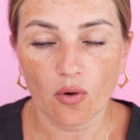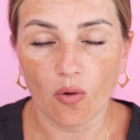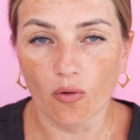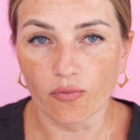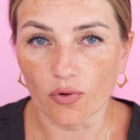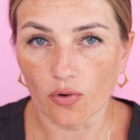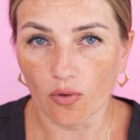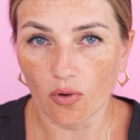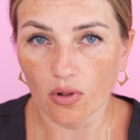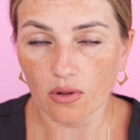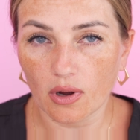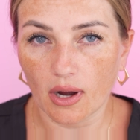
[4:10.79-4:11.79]

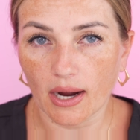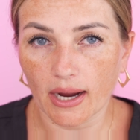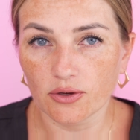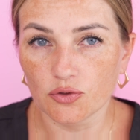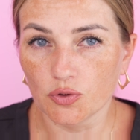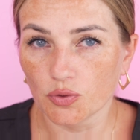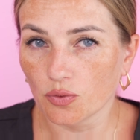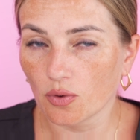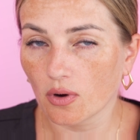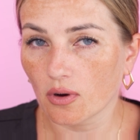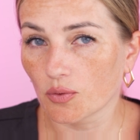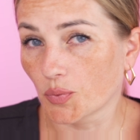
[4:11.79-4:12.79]
Overall, I
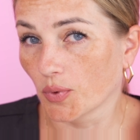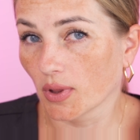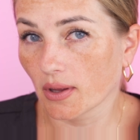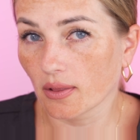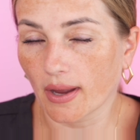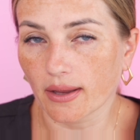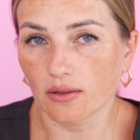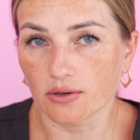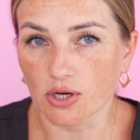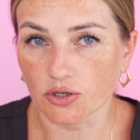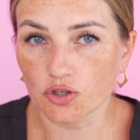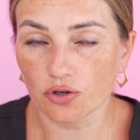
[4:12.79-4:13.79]
do really like the
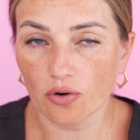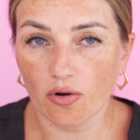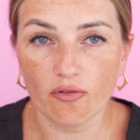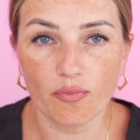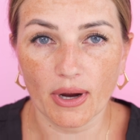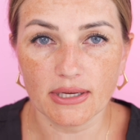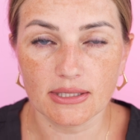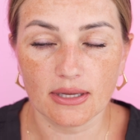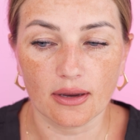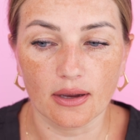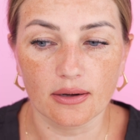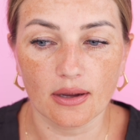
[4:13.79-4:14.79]
texture of my
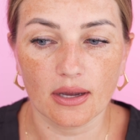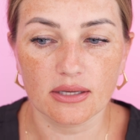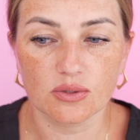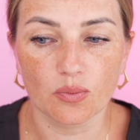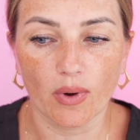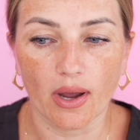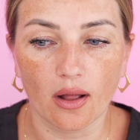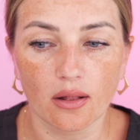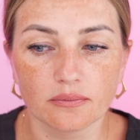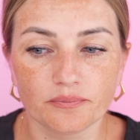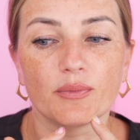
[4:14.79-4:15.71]
skin as well.